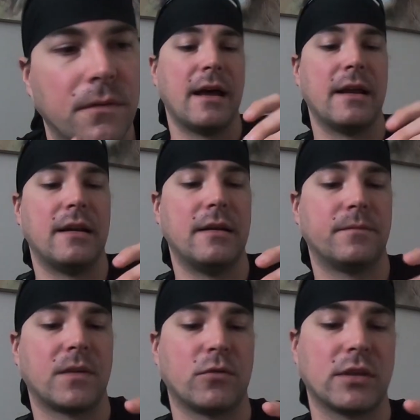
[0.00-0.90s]

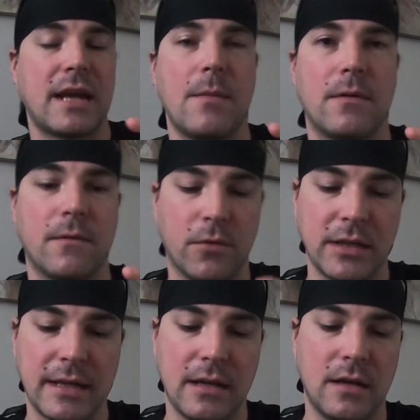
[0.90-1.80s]
And what
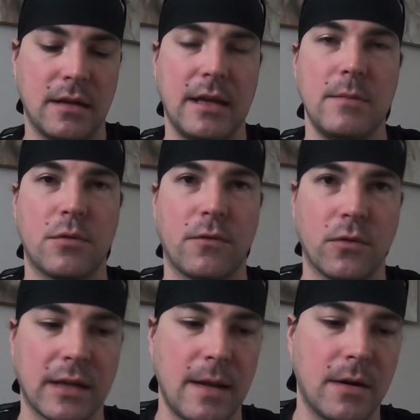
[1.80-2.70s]
they can improve
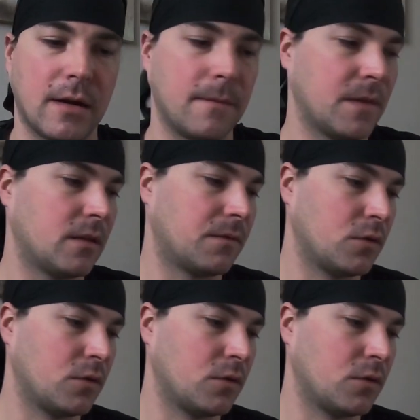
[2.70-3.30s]
on the camera in the